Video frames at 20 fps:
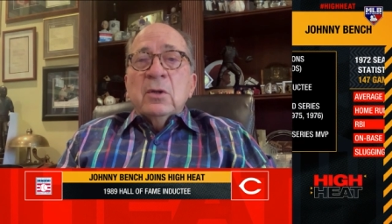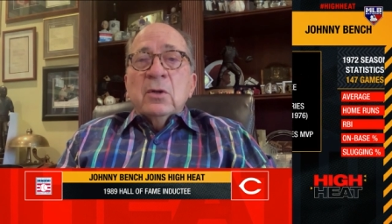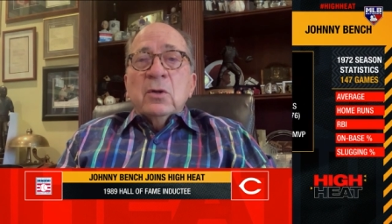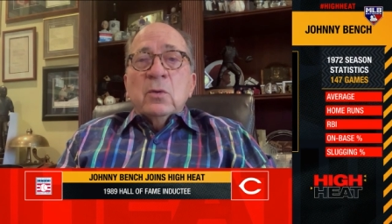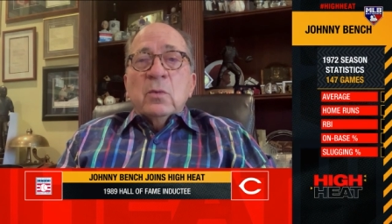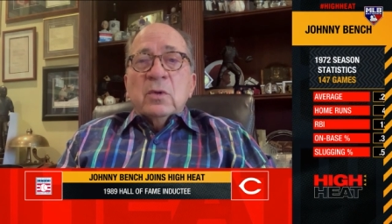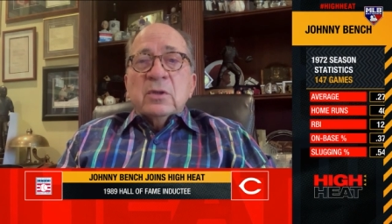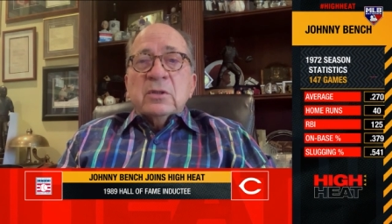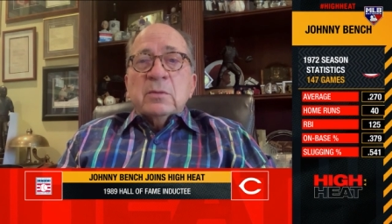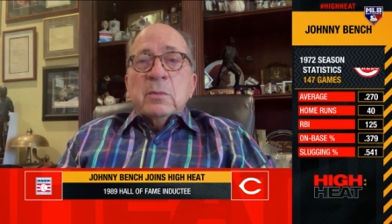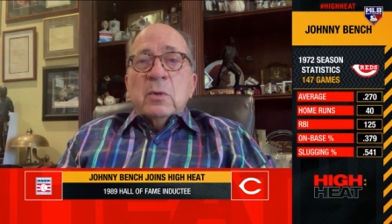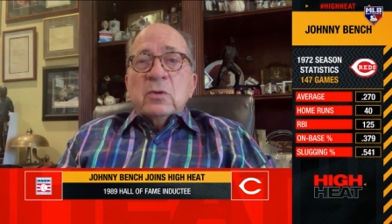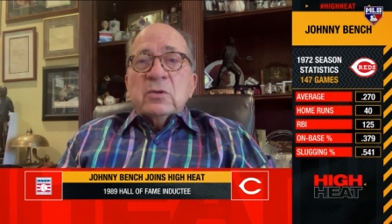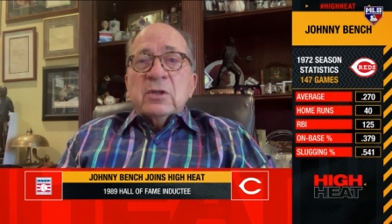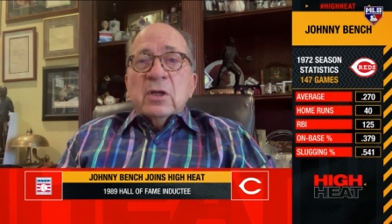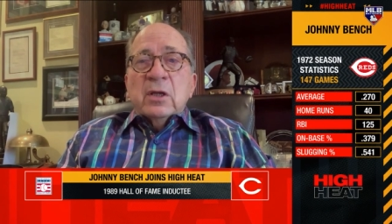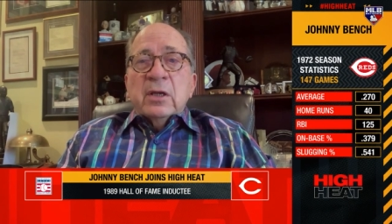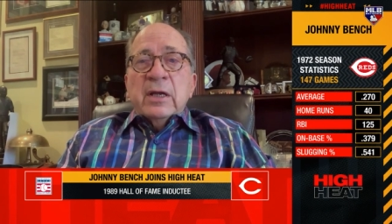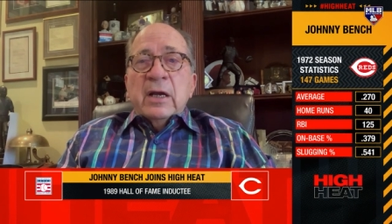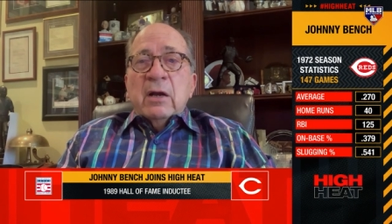who was the
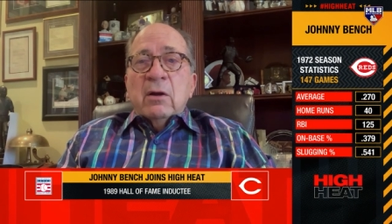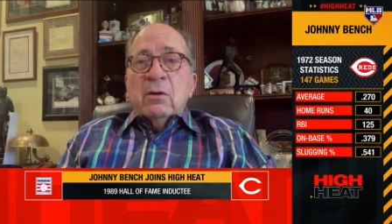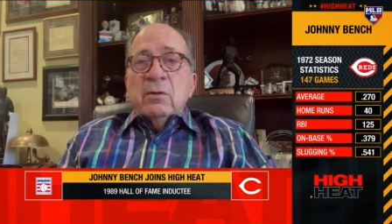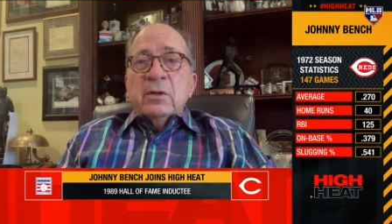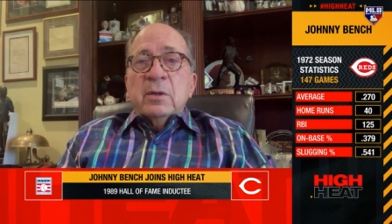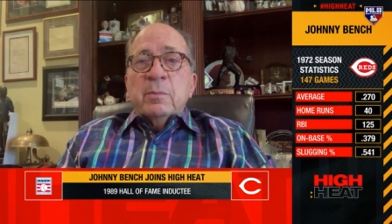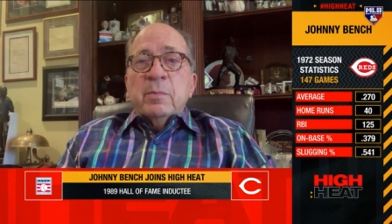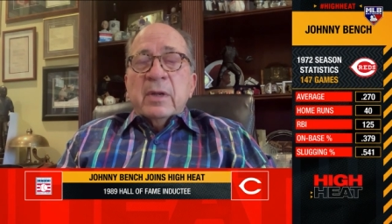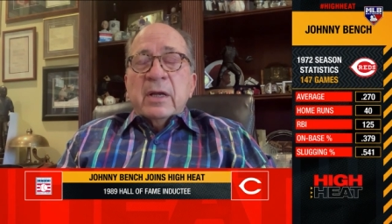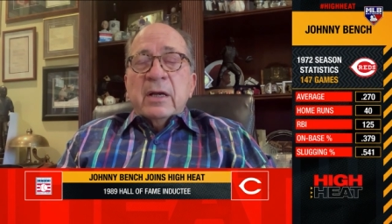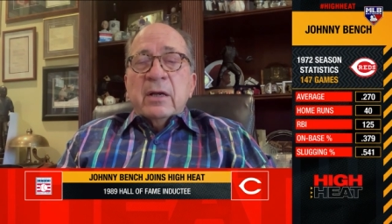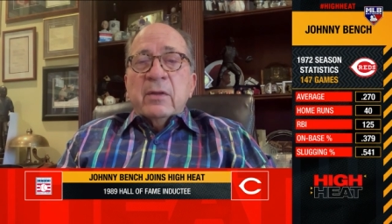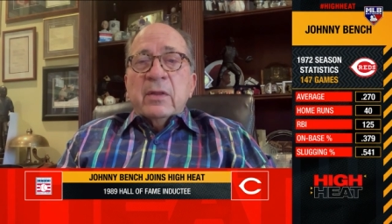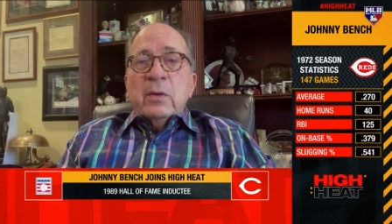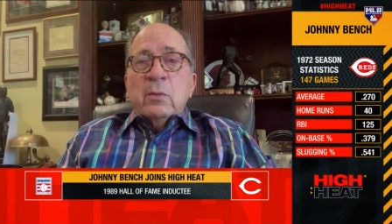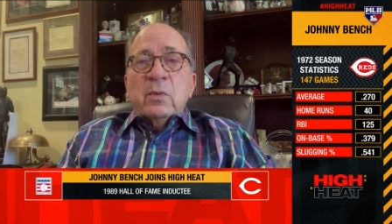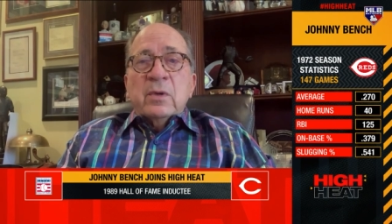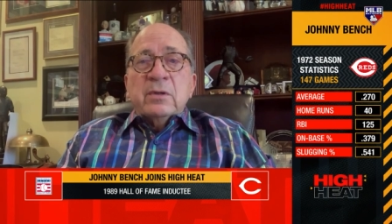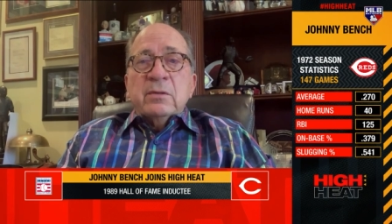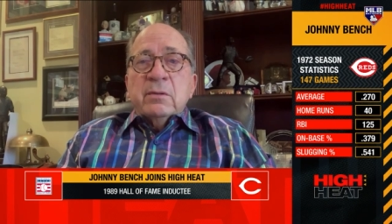most unheralded player
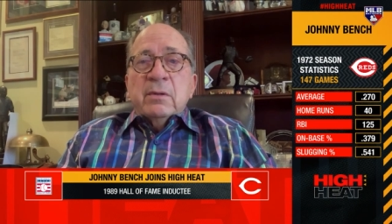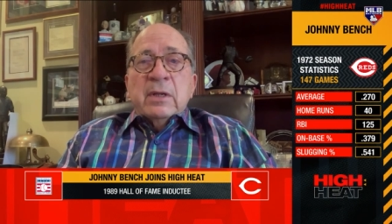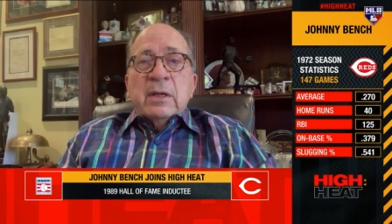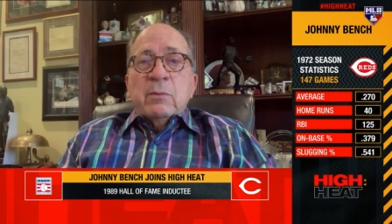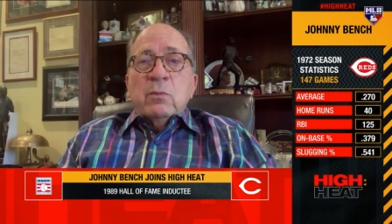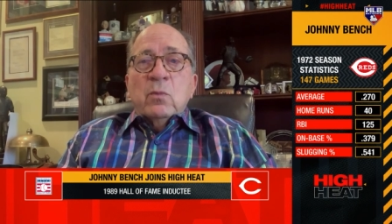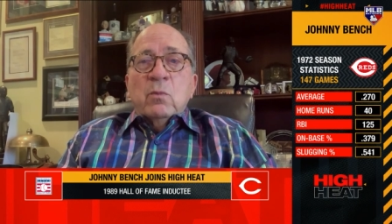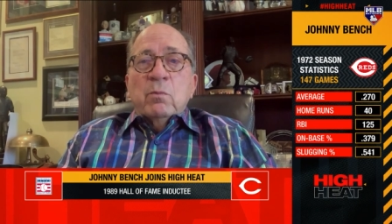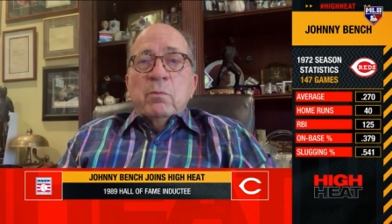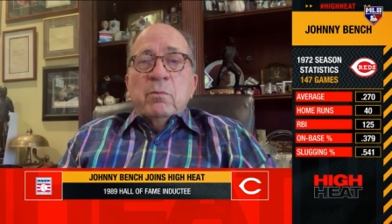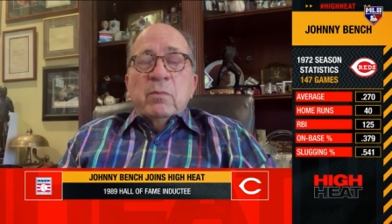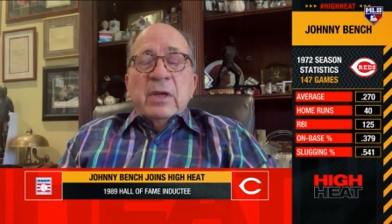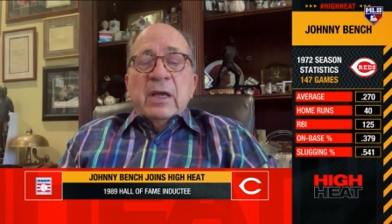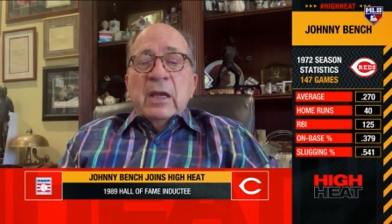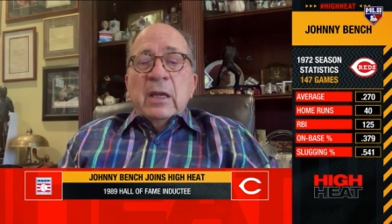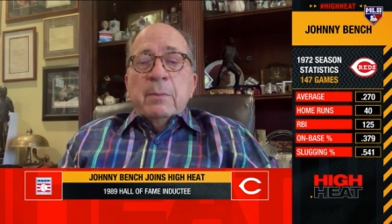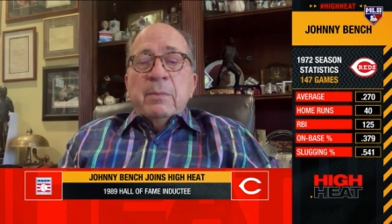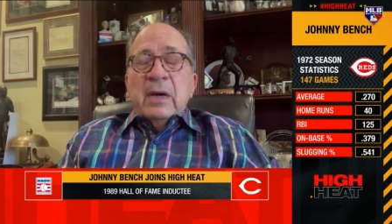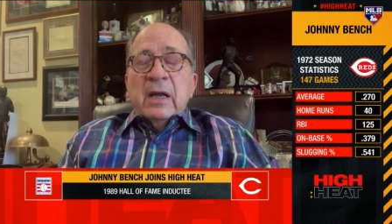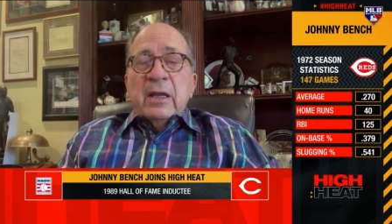that would, that
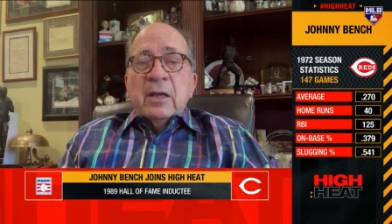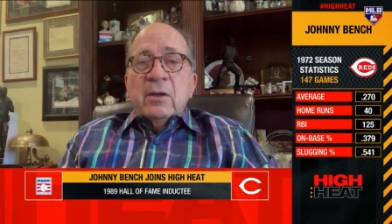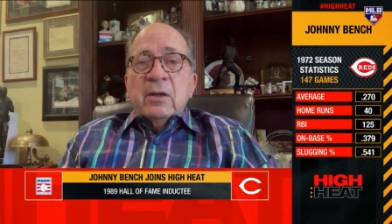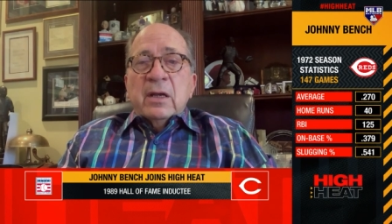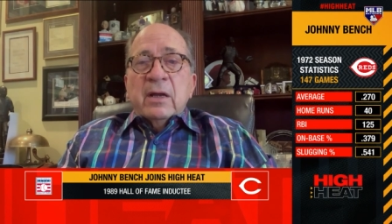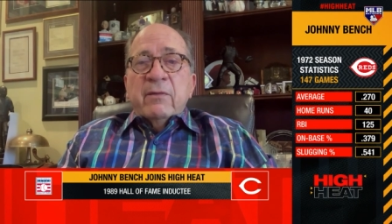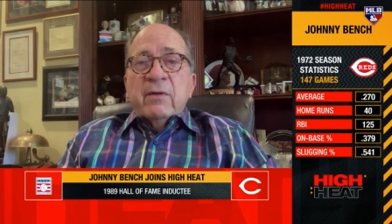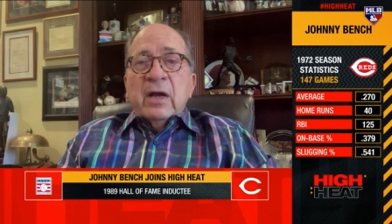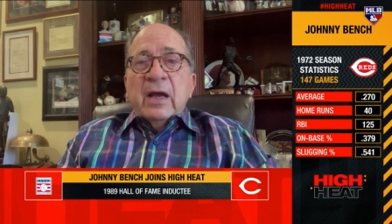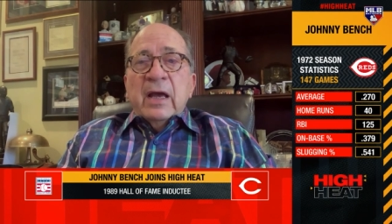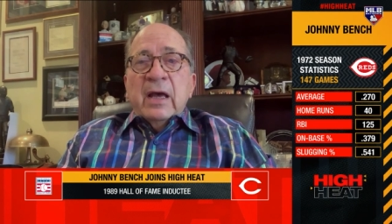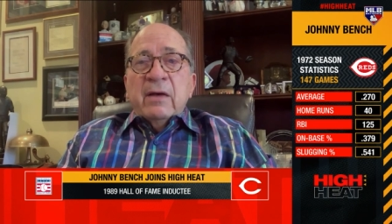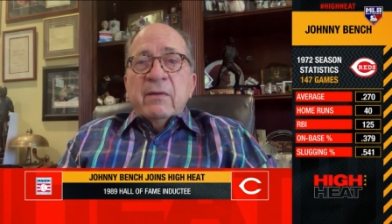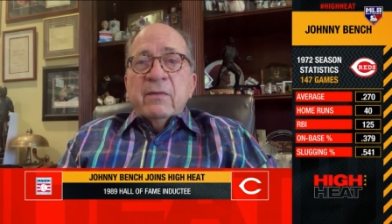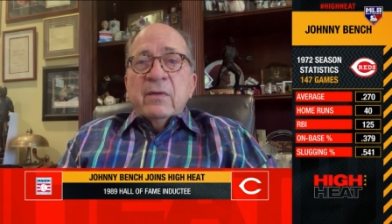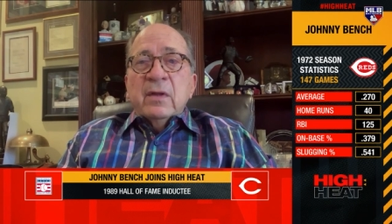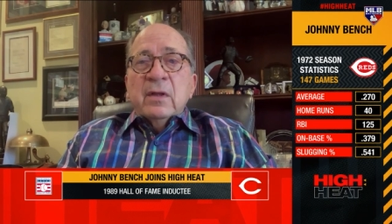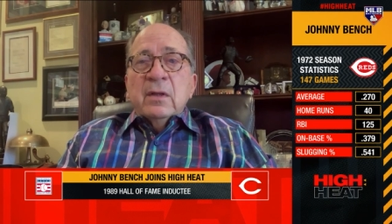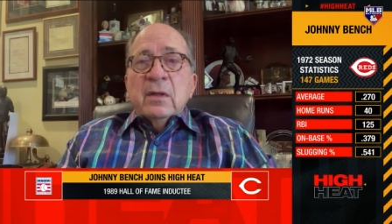anybody could ever have.